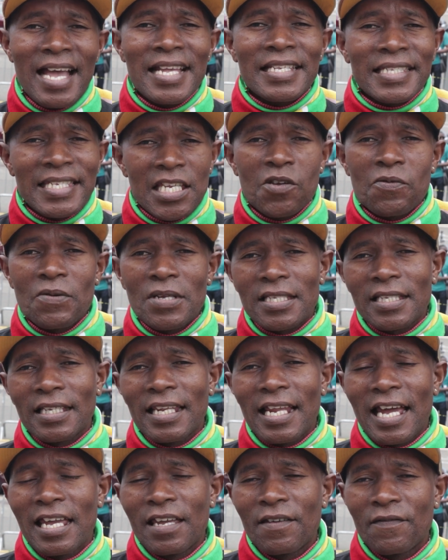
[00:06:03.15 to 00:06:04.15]
sequence
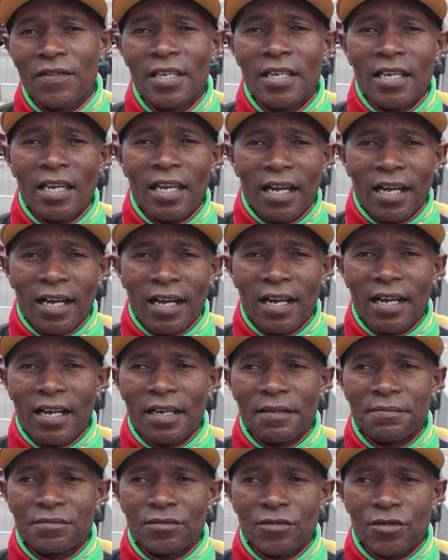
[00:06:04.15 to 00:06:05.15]
alive.
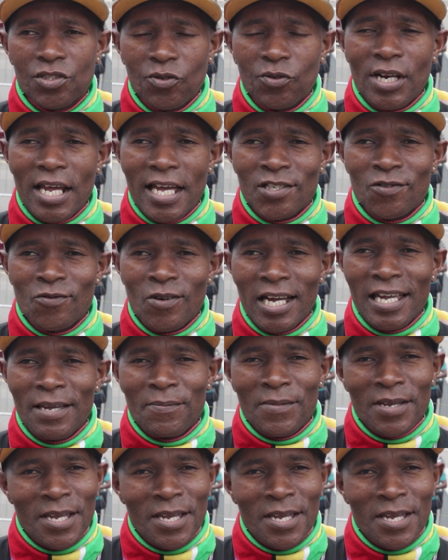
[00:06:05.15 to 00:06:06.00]
So that's why I'm